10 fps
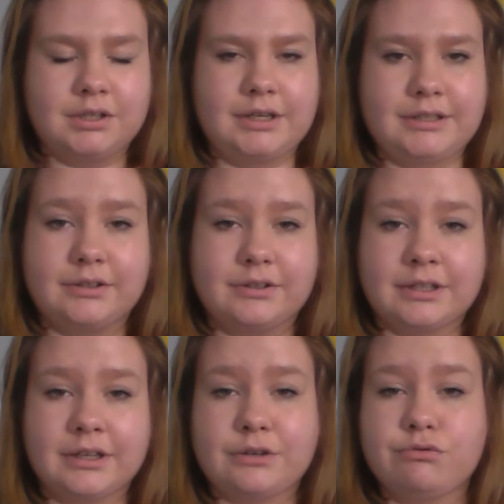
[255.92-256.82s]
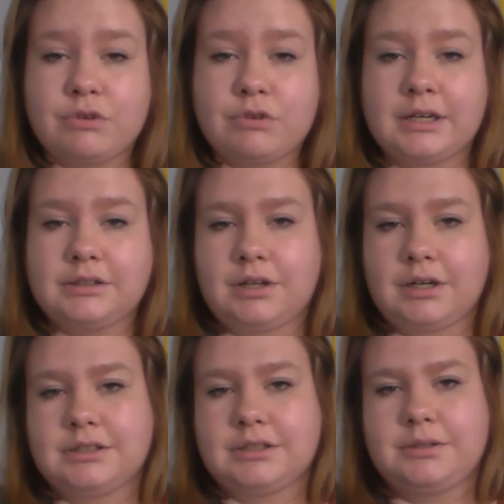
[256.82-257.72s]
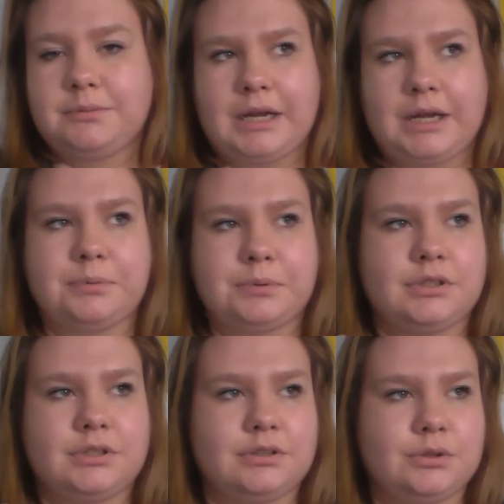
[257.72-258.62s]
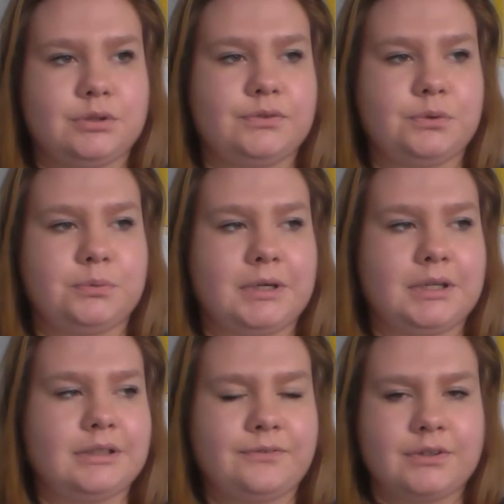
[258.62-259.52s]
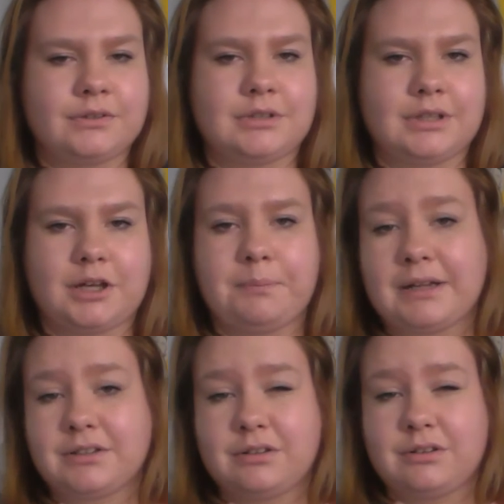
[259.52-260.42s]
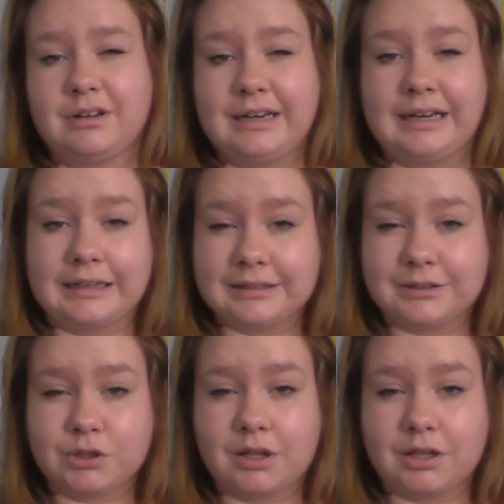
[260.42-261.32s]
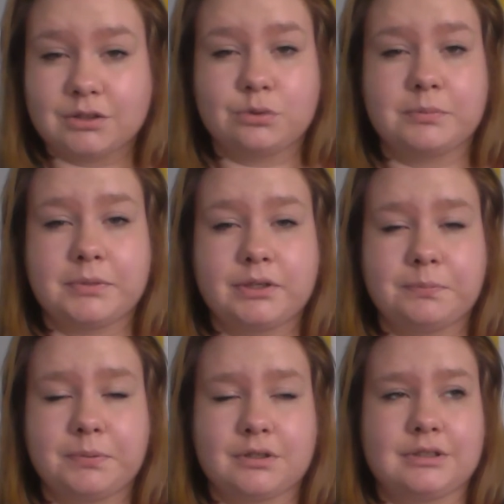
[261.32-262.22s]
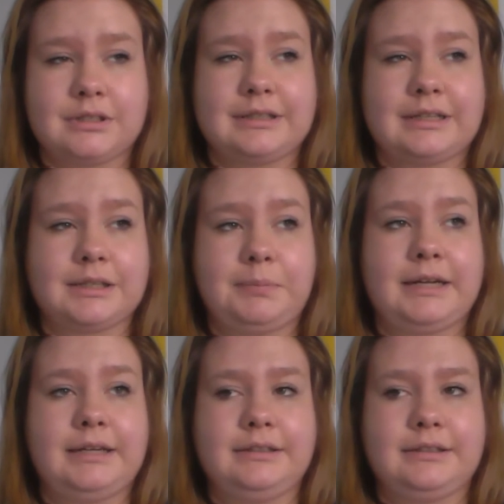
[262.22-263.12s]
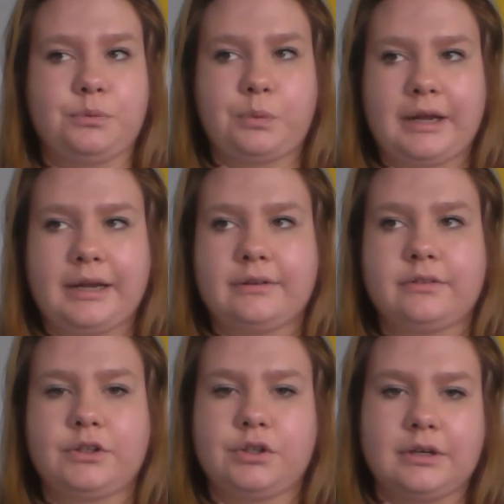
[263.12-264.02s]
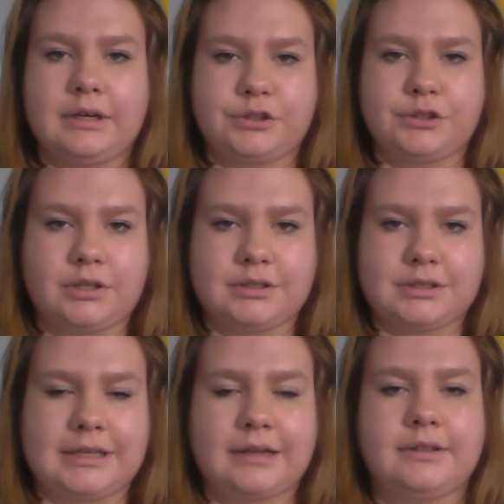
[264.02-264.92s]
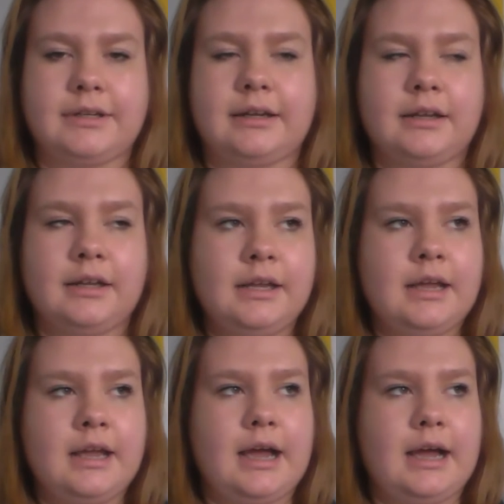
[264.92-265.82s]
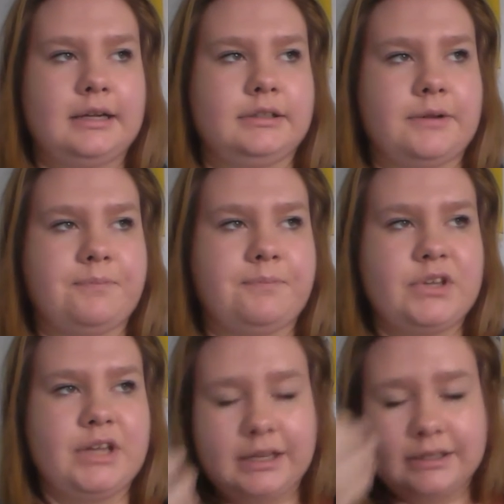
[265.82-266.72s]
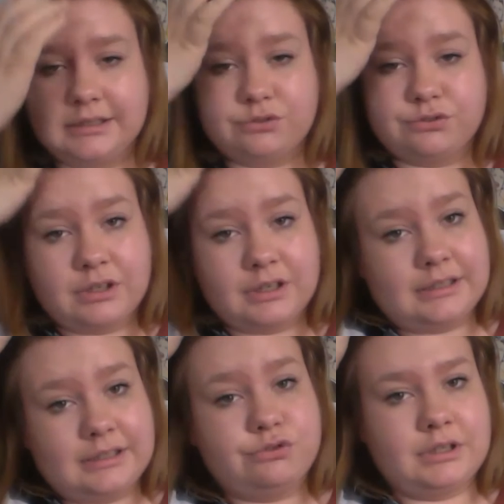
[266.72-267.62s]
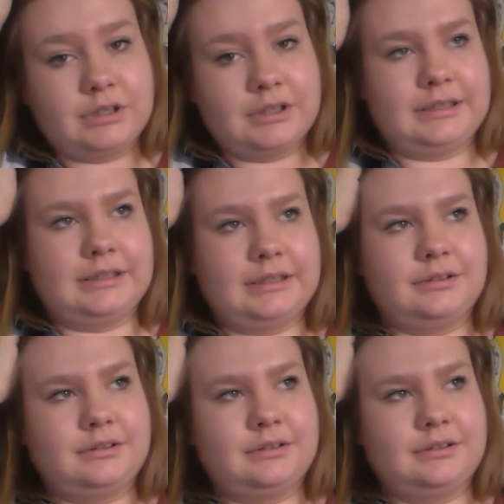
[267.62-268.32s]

it's really nice to be able to sort of almost, it feels like going back to an English class almost, because it's explained in a way that you can actually understand it. And yes, it's really,